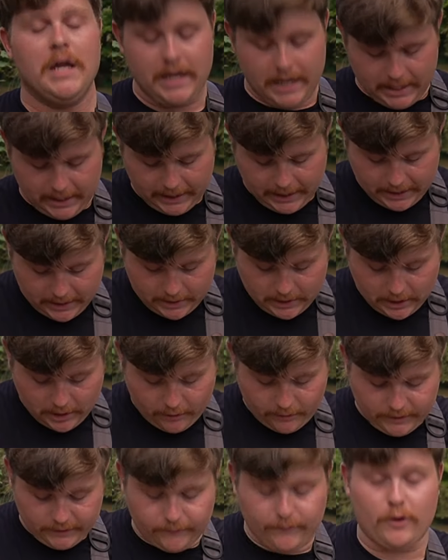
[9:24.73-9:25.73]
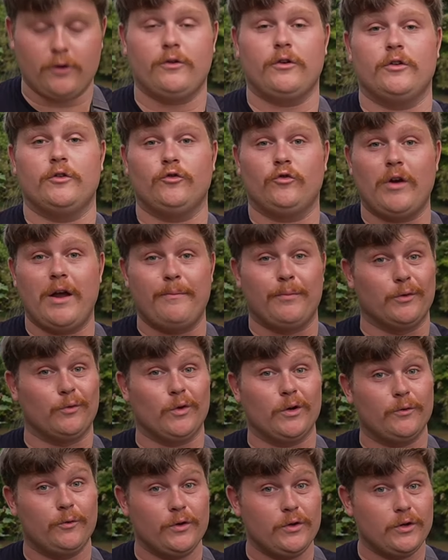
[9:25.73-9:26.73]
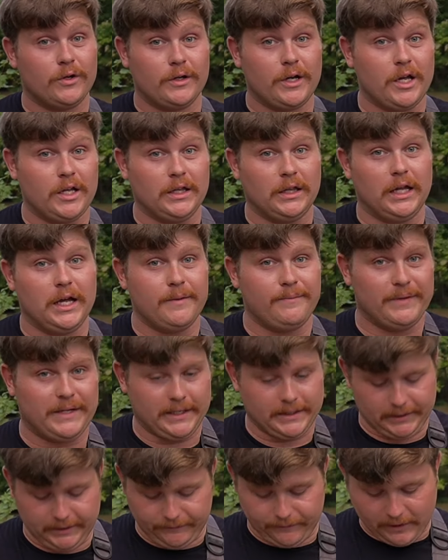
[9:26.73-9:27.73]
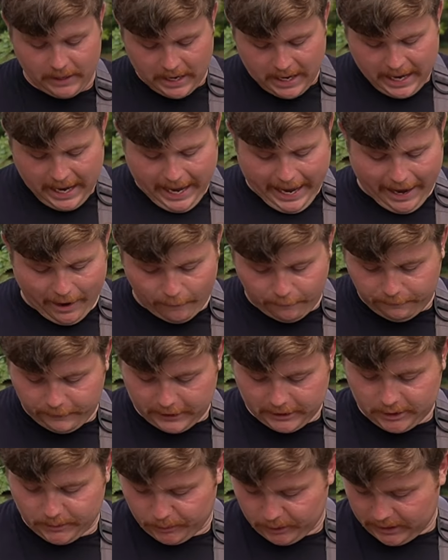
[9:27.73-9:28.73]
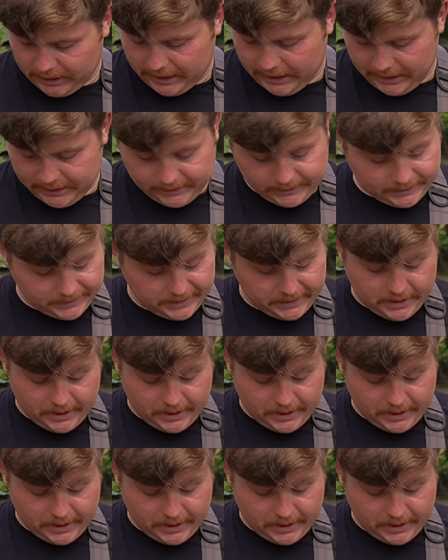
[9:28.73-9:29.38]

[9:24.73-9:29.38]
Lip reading: And again, you know, this Velcro strap would work with your gun light because of how flexible it is.